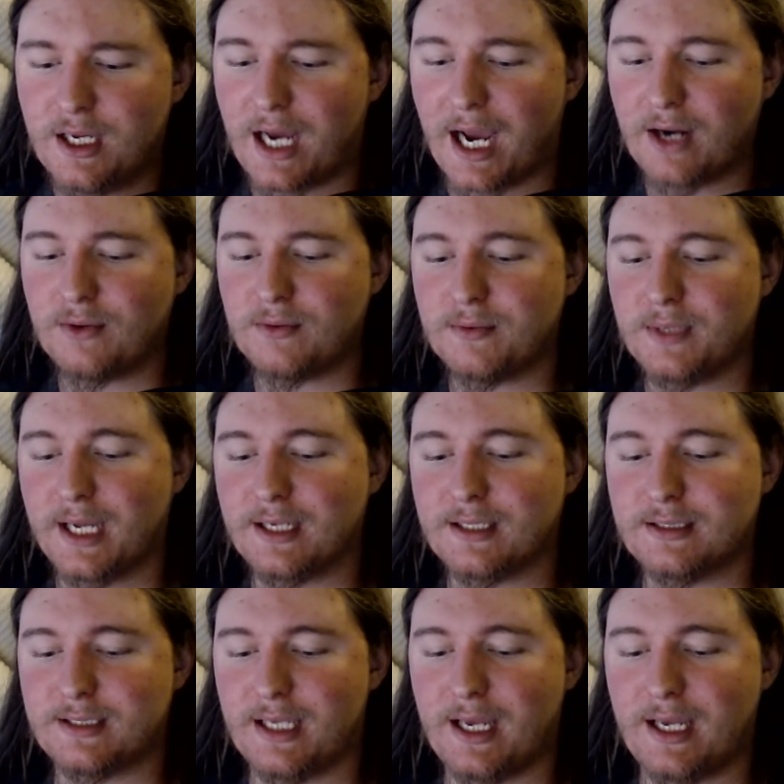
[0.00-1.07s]
I don't like
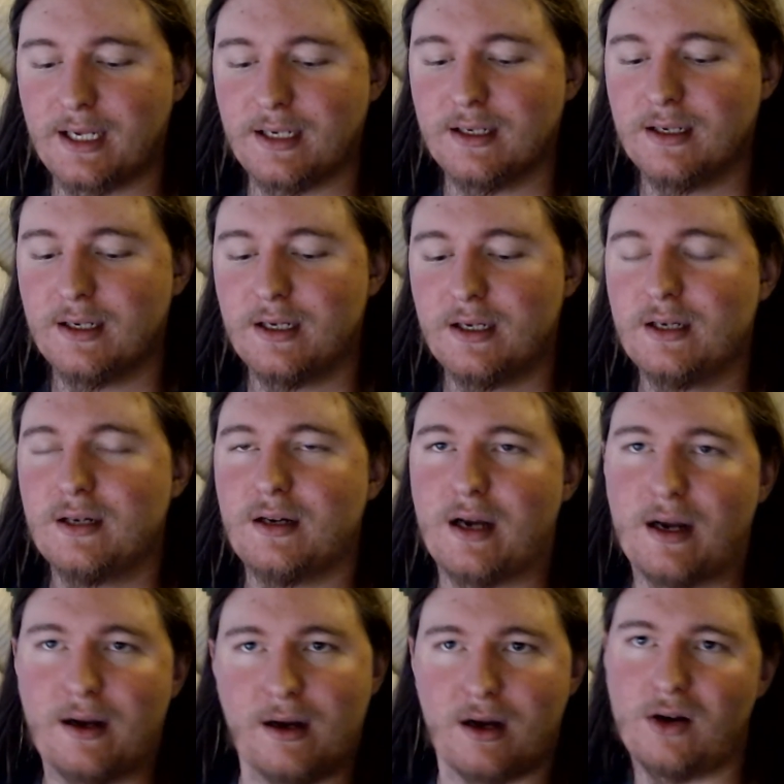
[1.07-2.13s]
saying,
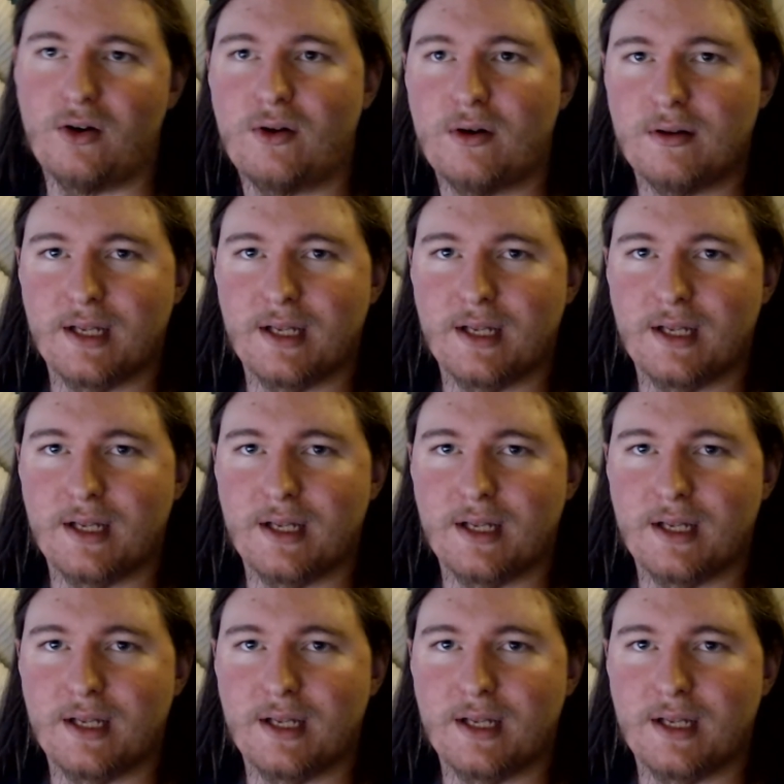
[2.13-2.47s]
oh,